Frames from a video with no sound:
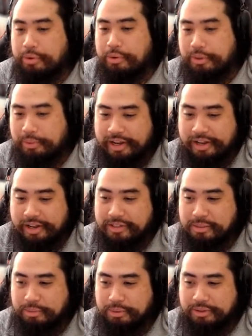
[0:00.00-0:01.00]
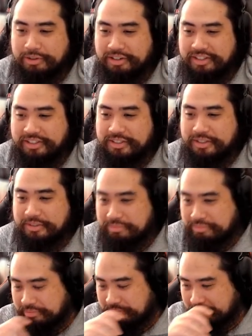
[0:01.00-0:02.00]
do I have the support cards.
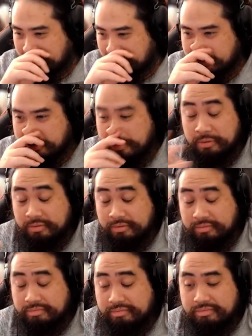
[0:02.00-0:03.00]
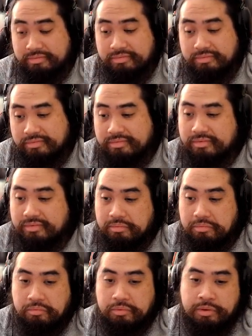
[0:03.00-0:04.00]
So,
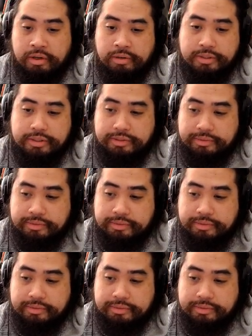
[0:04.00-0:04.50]
who knows?